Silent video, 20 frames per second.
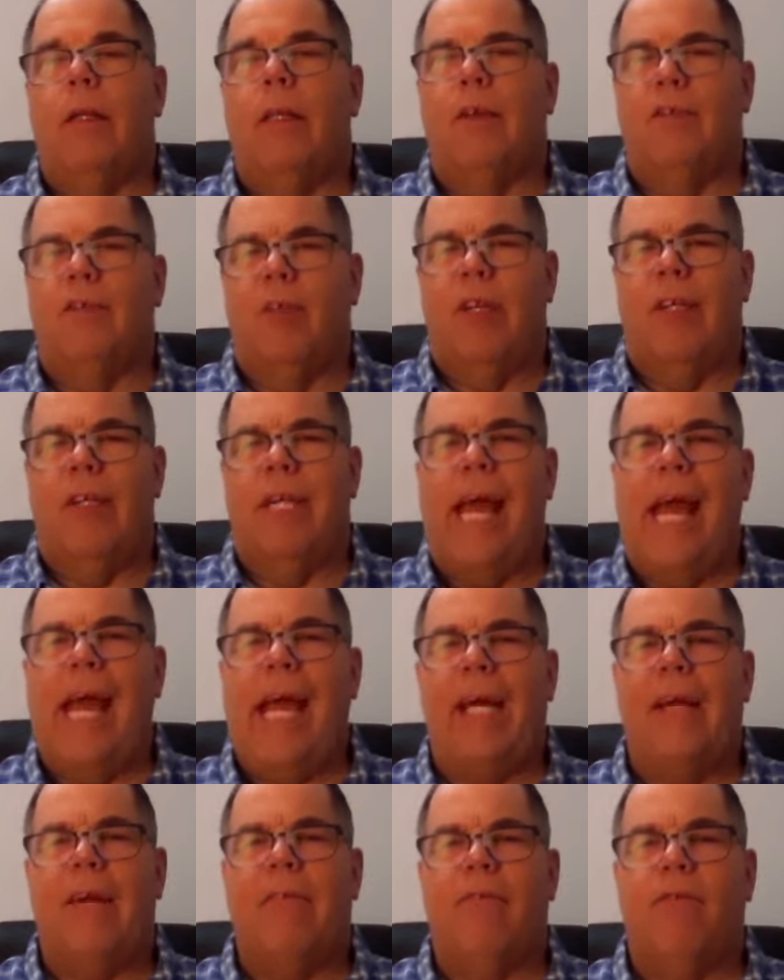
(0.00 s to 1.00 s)
does it
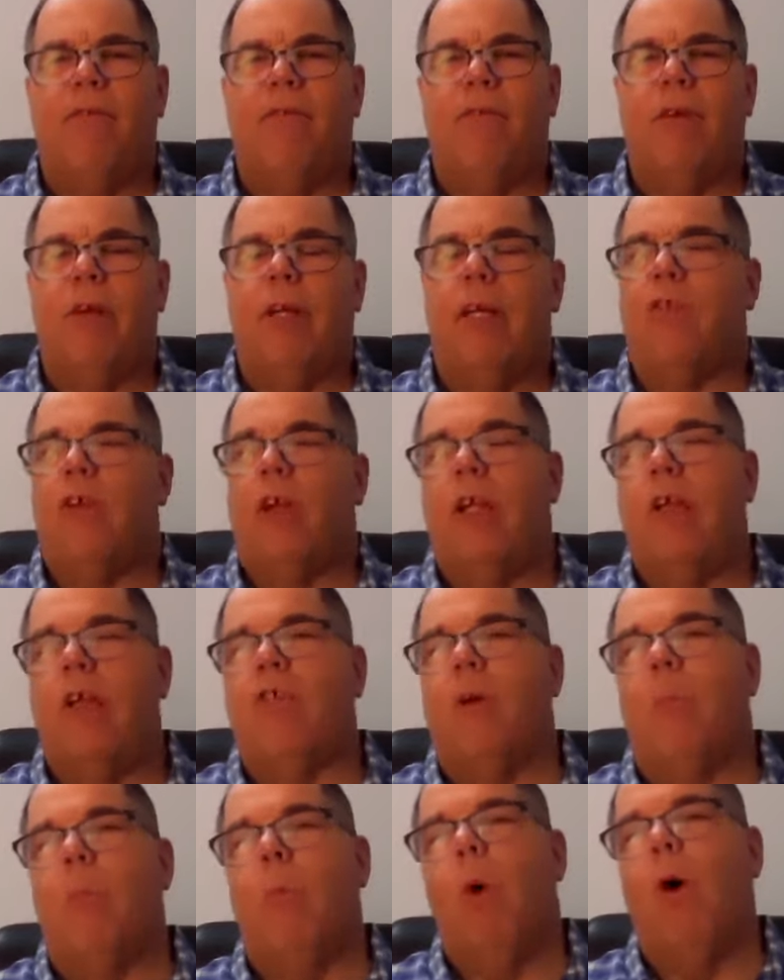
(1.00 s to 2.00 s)
take? Is
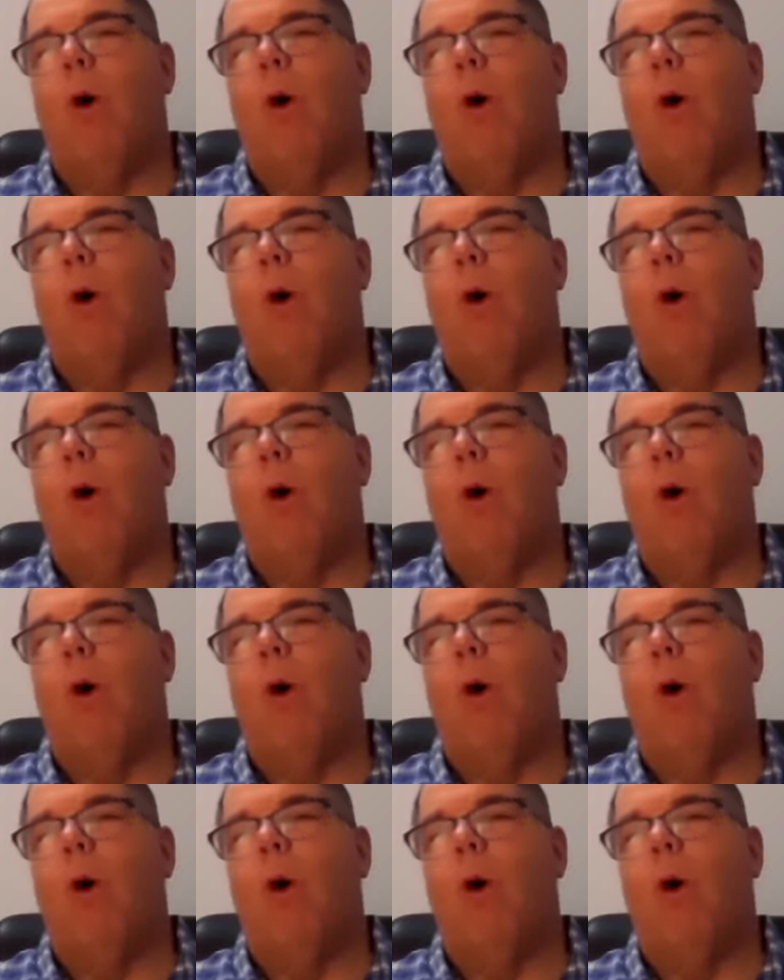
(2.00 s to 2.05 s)
it